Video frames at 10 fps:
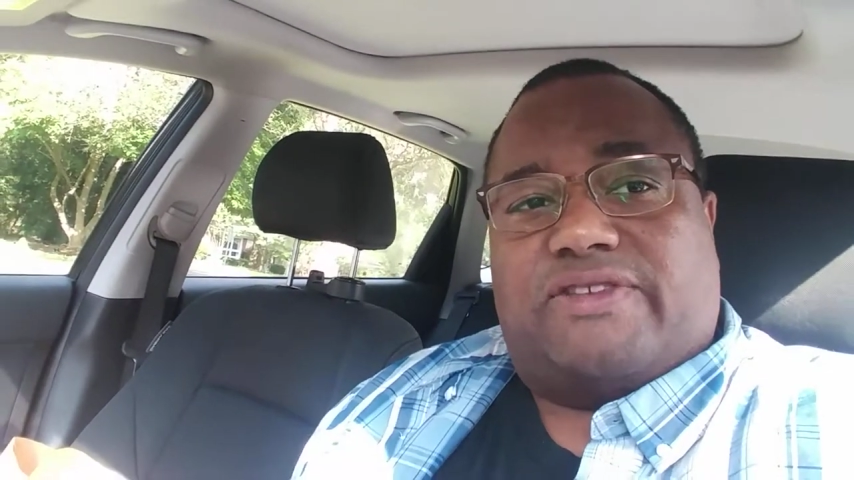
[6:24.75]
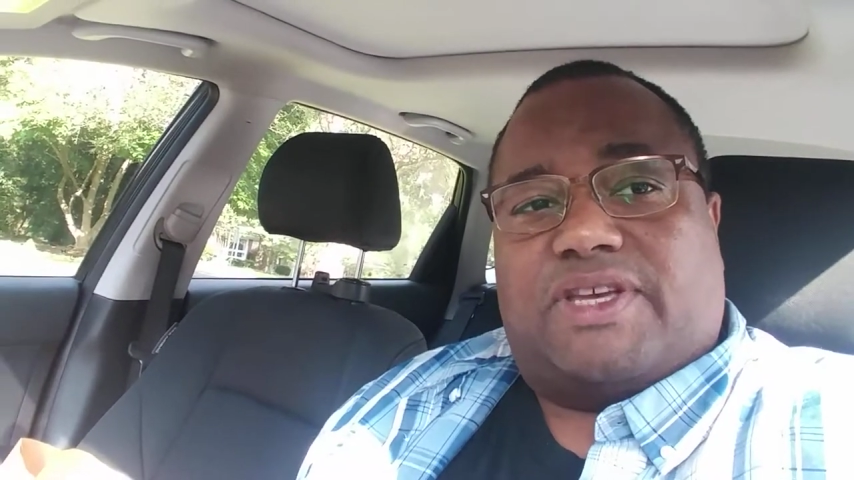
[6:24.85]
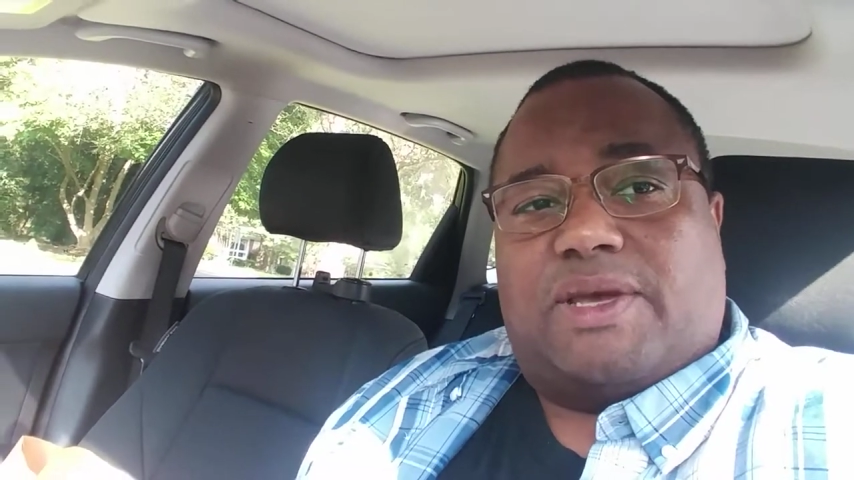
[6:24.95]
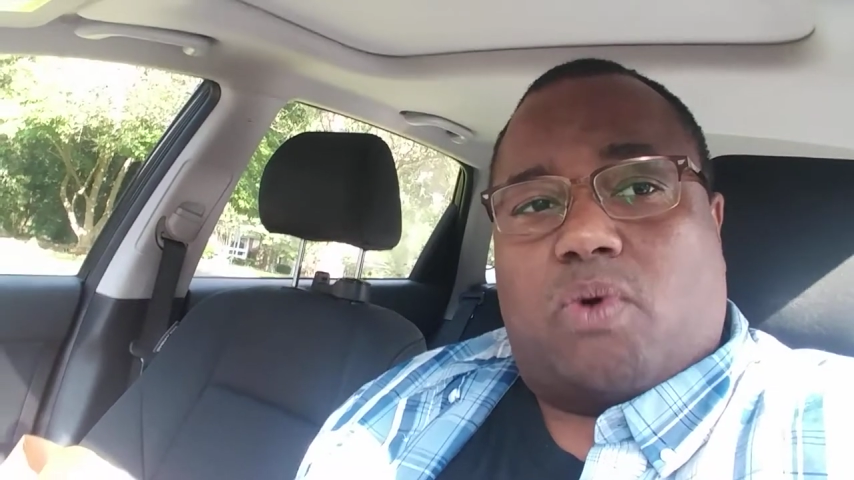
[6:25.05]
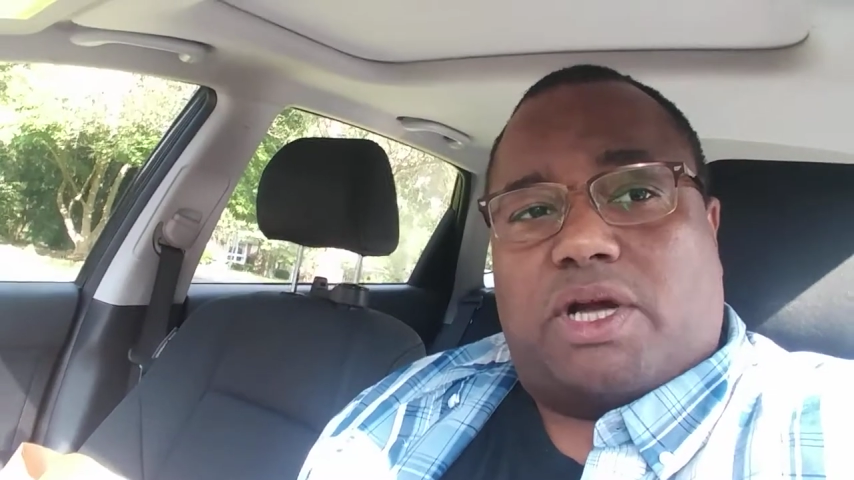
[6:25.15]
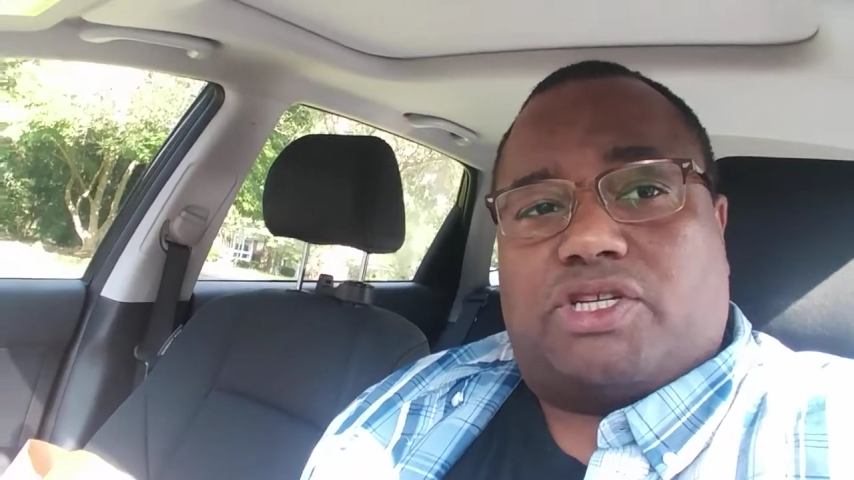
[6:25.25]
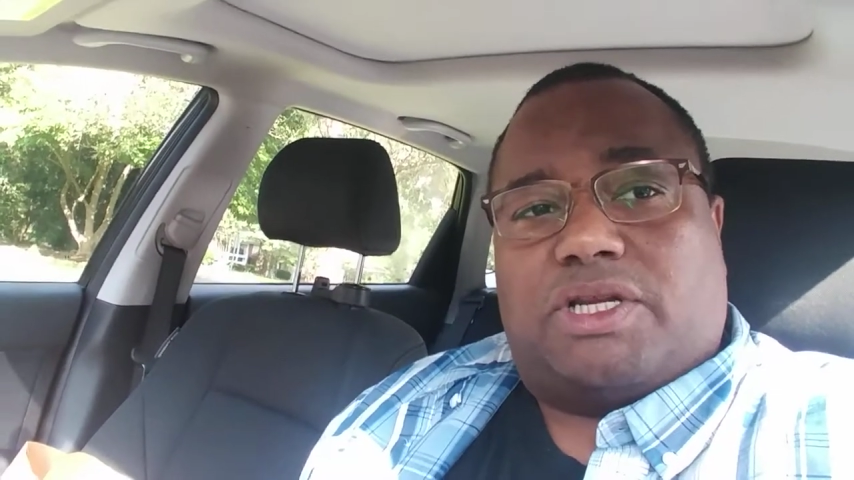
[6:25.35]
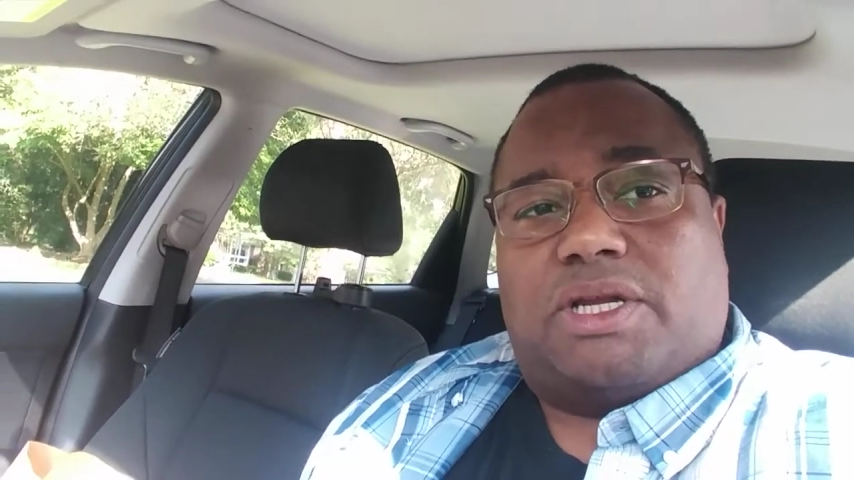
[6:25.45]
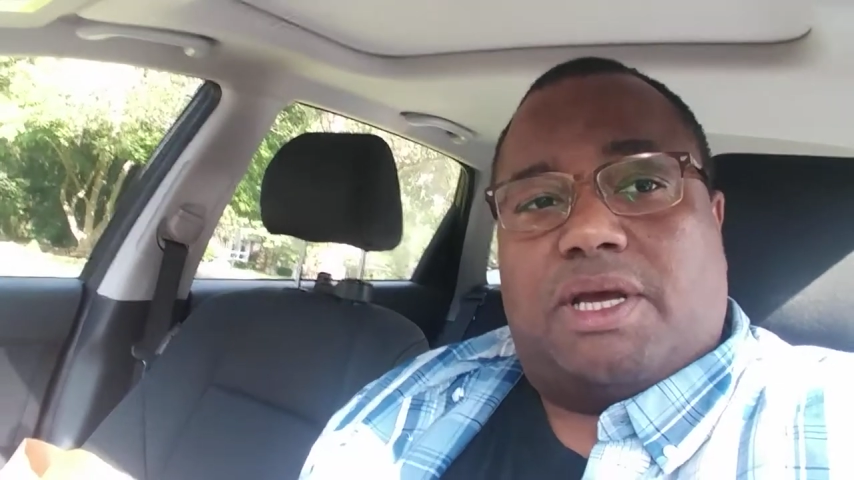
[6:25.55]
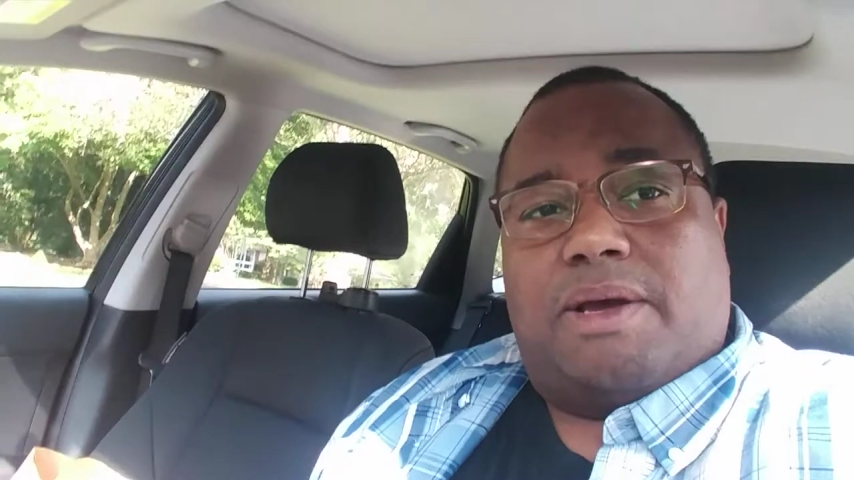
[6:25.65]
for keep watching.
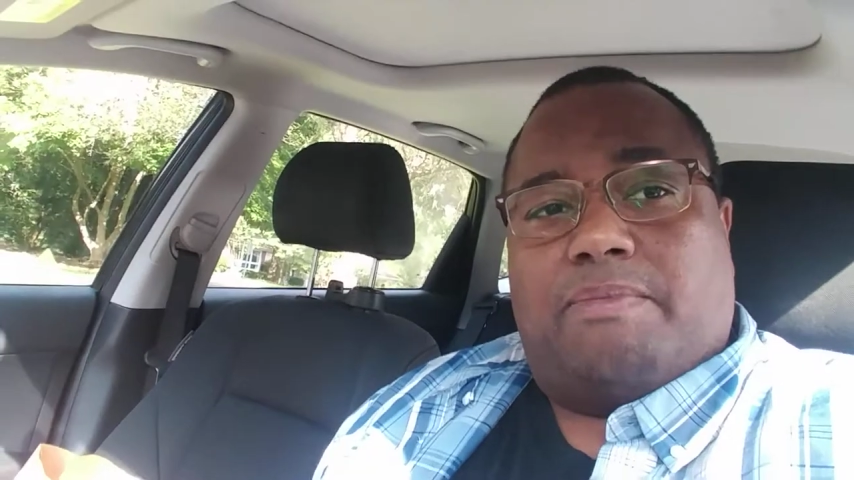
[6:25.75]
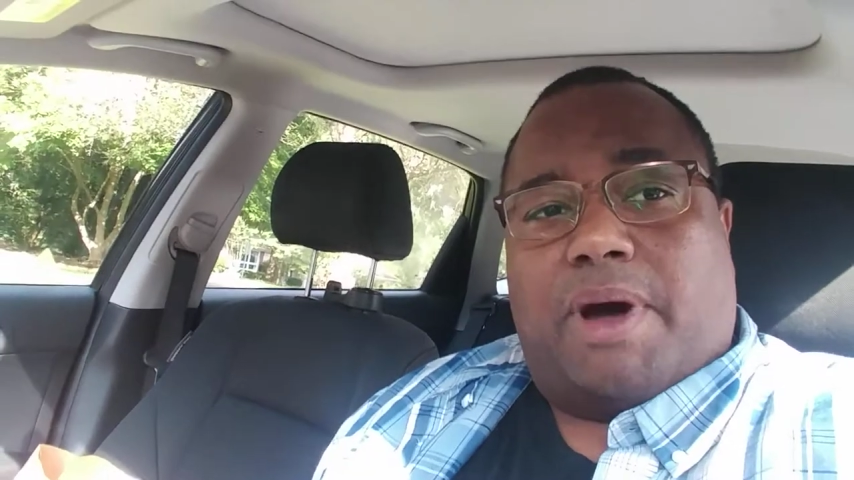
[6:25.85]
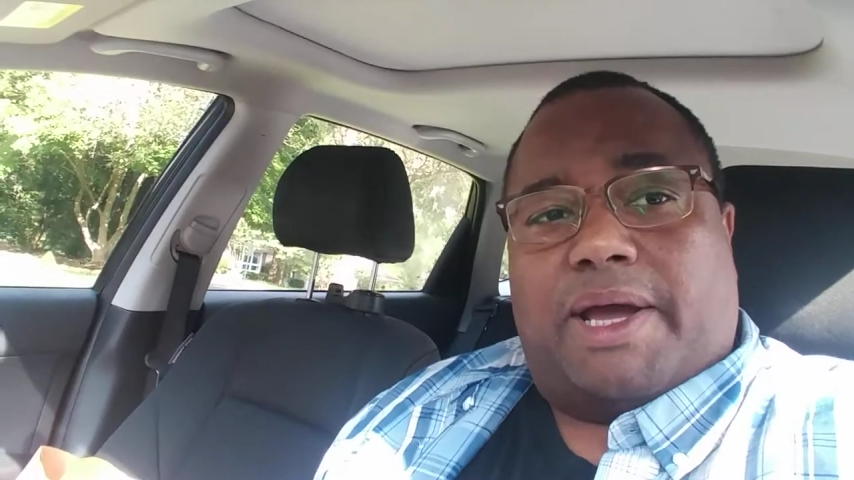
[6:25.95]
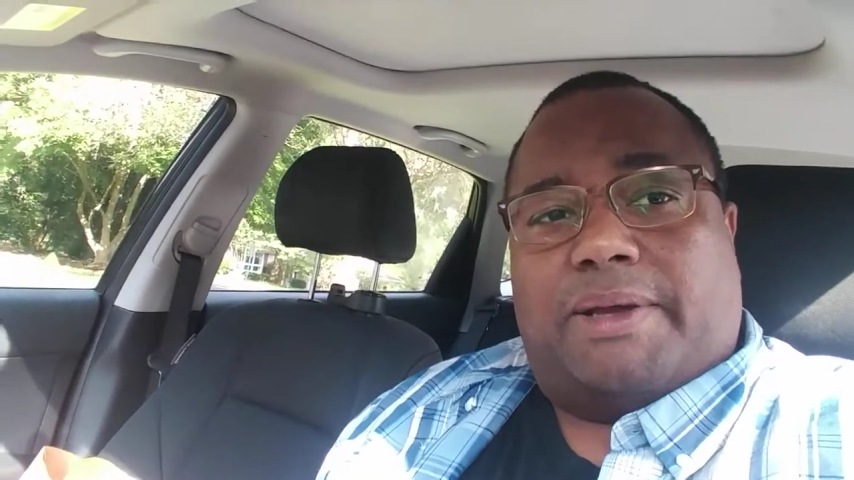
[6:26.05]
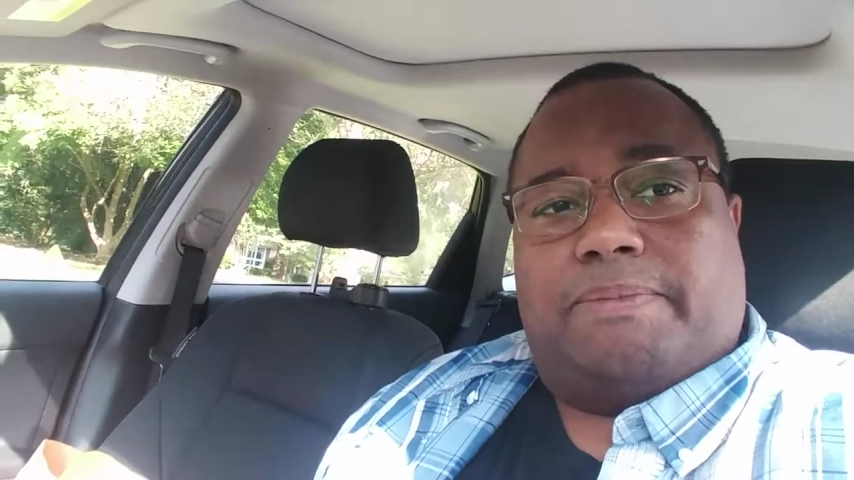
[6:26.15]
Bye.